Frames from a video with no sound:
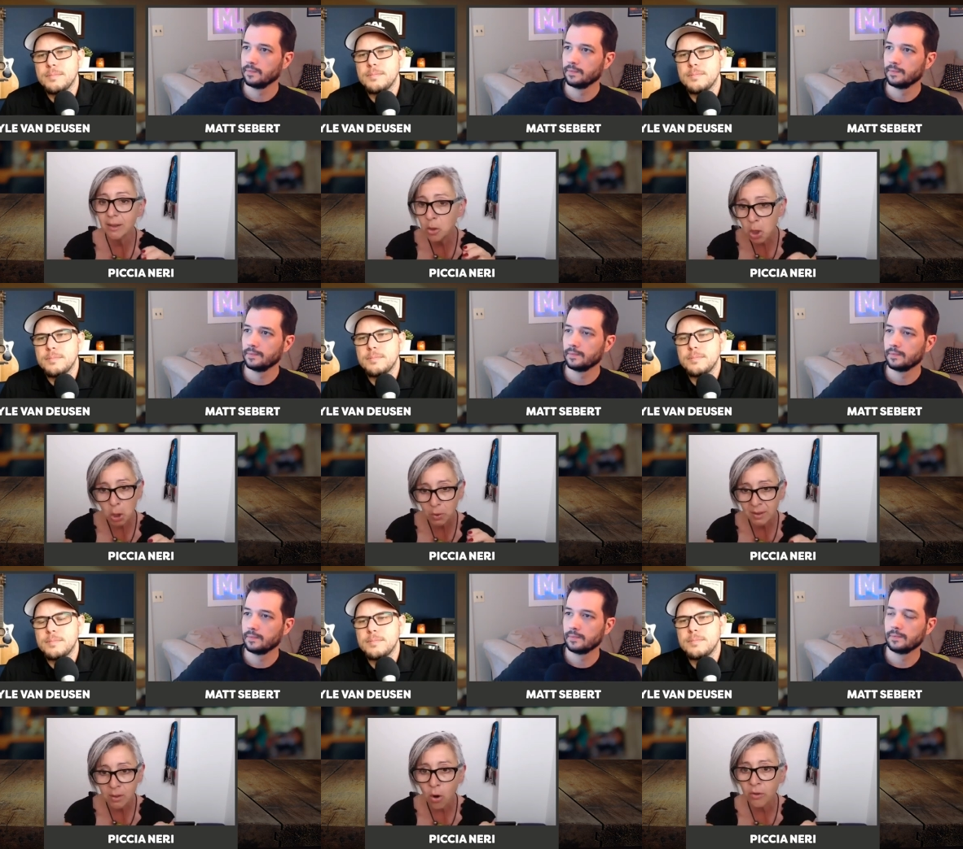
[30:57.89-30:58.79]
Speaker 1: No, it's
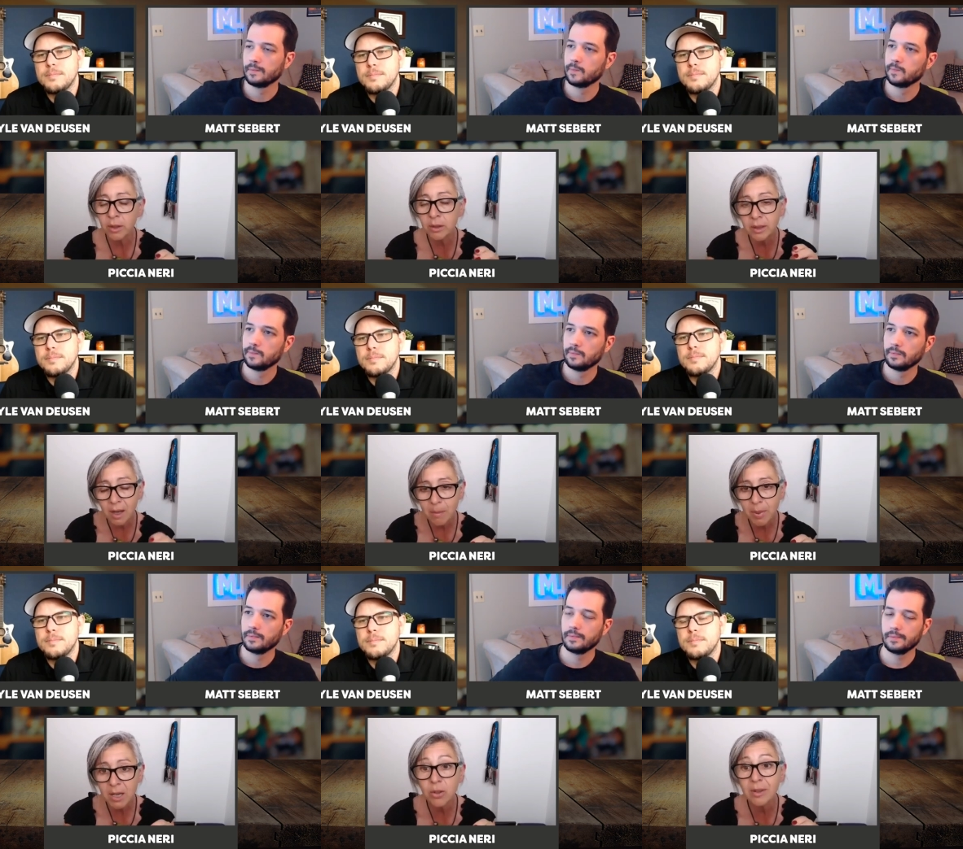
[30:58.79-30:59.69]
not. The design
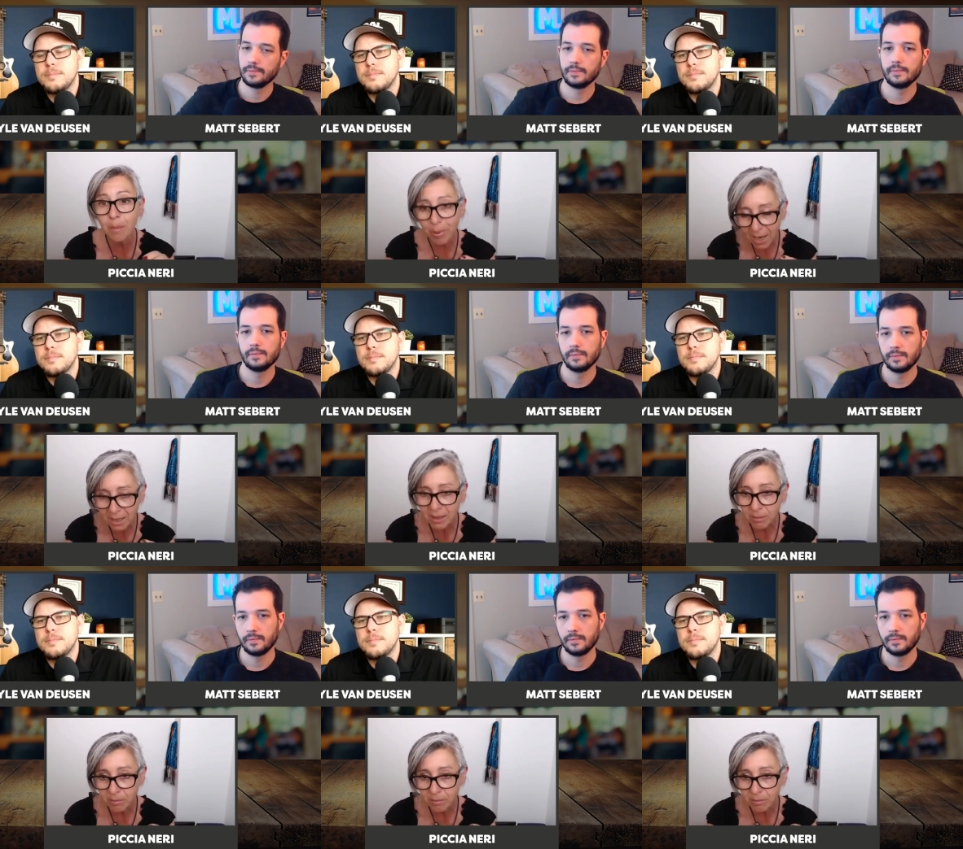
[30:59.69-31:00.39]
page is the planning,